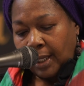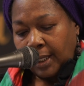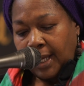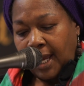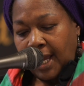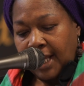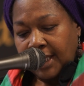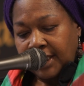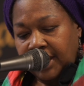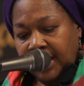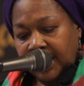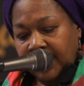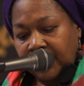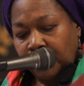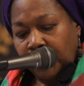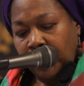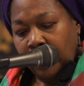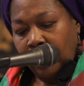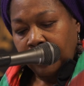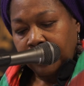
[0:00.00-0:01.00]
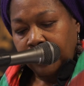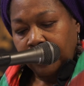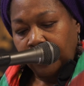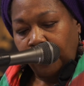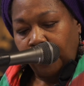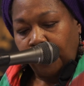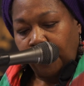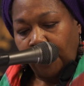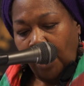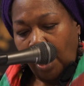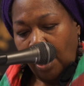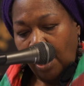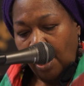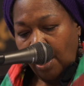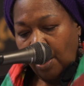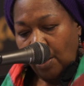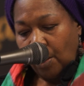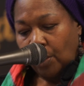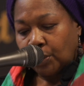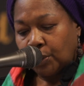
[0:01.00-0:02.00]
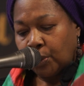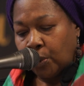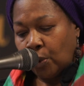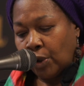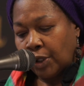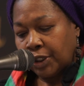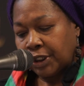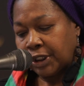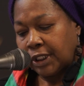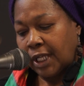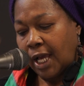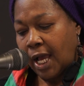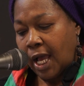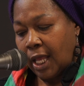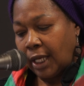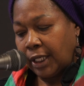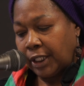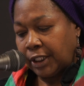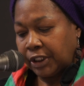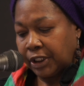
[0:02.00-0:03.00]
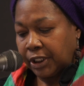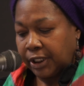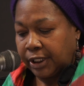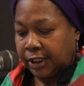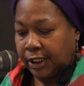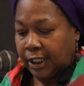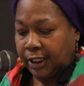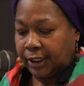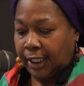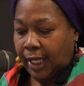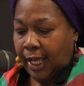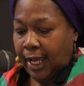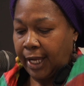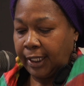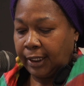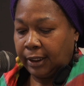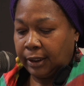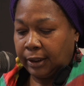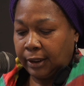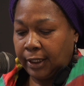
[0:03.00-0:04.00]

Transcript: God says we are to grow towards knowledge, sunlight,